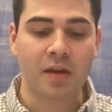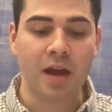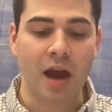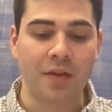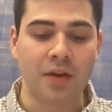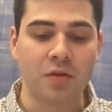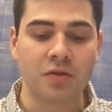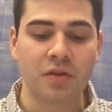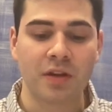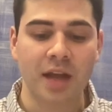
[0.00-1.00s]
on the
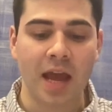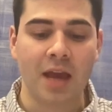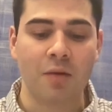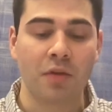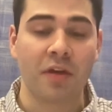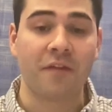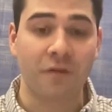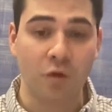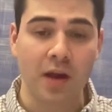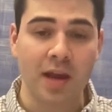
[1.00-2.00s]
news of the day with a
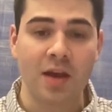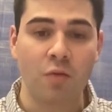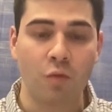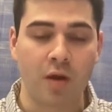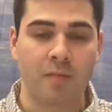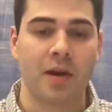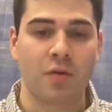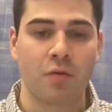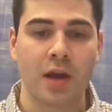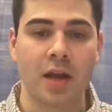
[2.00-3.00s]
free
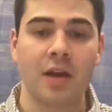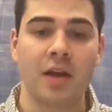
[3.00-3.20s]
1-minute read.